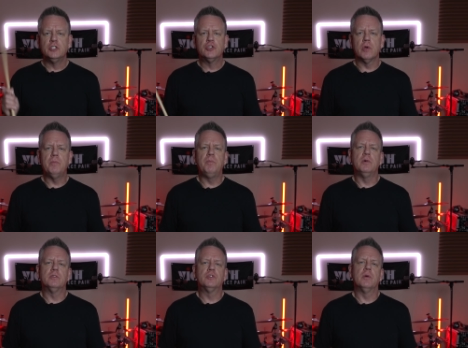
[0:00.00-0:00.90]

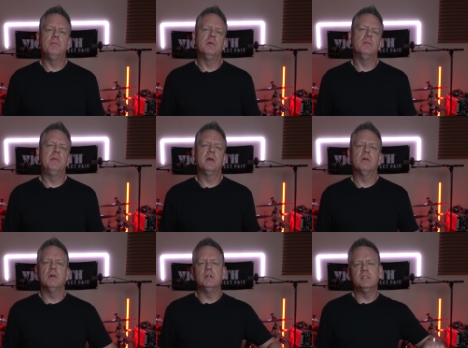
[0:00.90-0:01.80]
Triple, triple
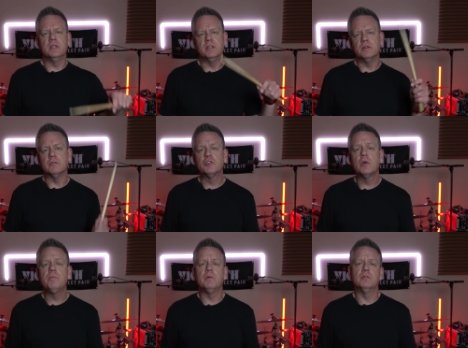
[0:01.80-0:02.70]
paradiddle,
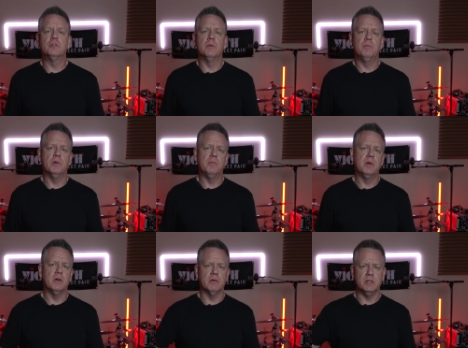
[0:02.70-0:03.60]
triple, triple
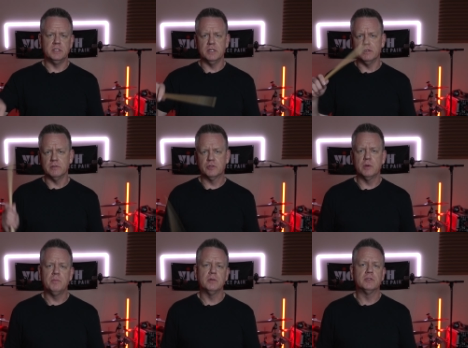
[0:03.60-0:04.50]
paradiddle,
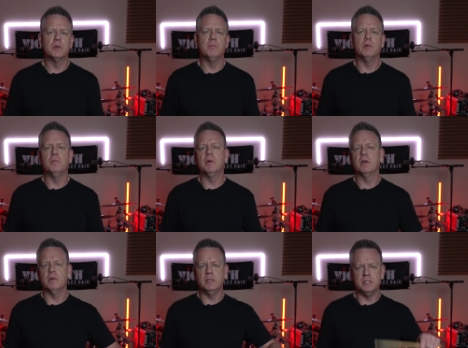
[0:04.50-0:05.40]
triple, triple
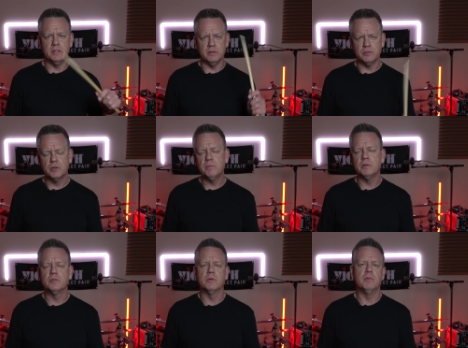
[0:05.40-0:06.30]
paradiddle,
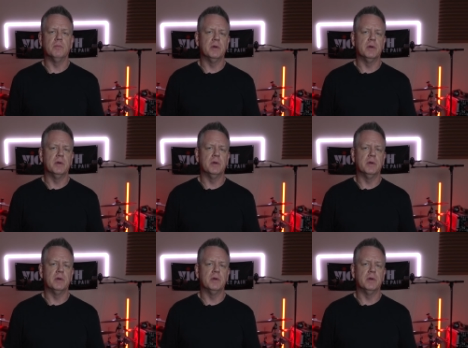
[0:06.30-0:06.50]
triple, triple